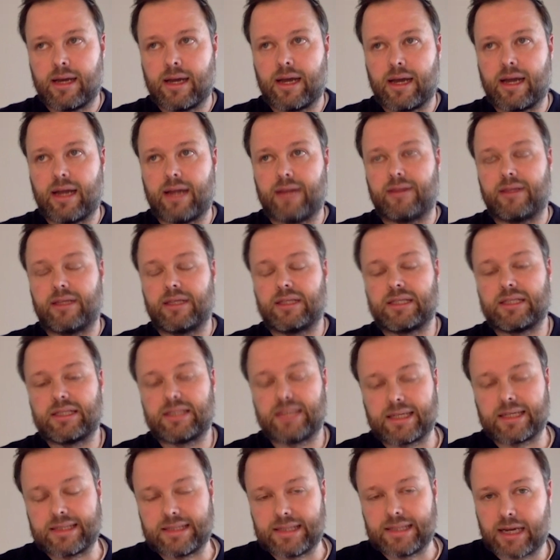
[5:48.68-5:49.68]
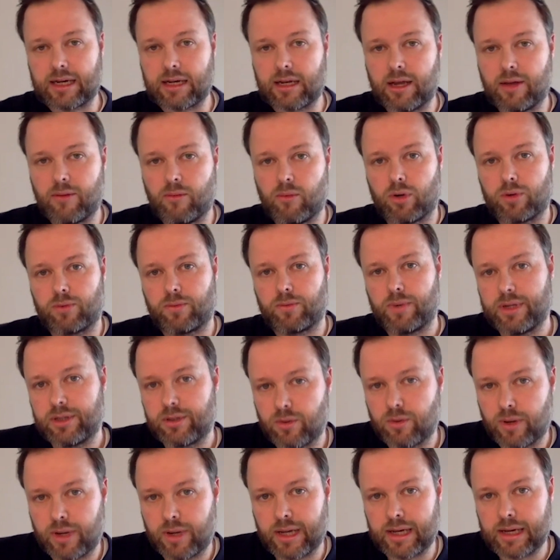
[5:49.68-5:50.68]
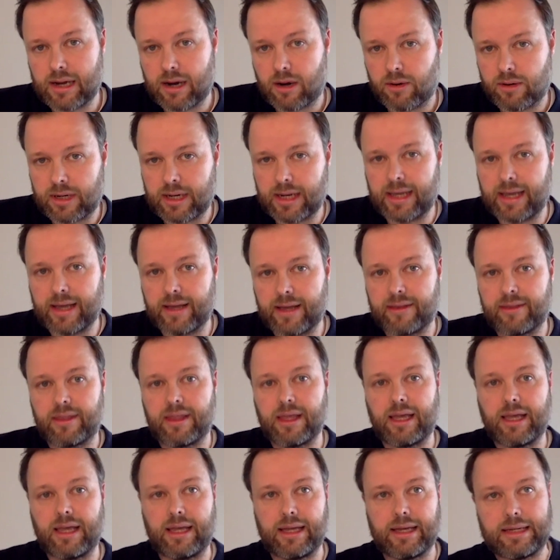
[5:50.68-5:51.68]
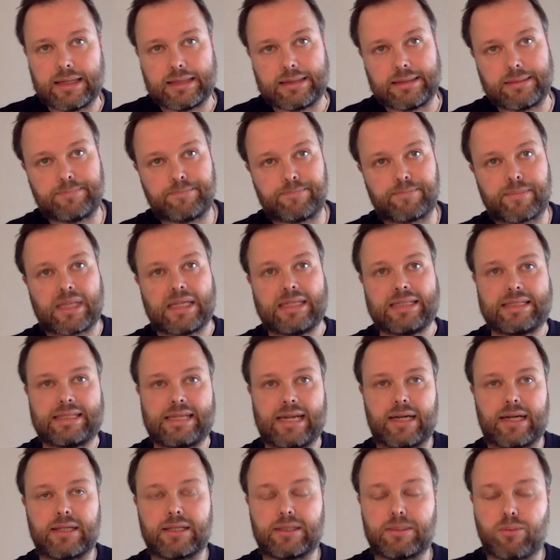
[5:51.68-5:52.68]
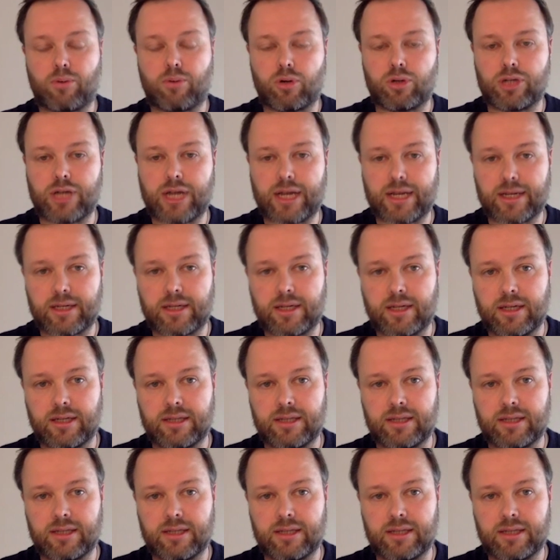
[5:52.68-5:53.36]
And this is exactly what we're doing currently in the um, SAX project.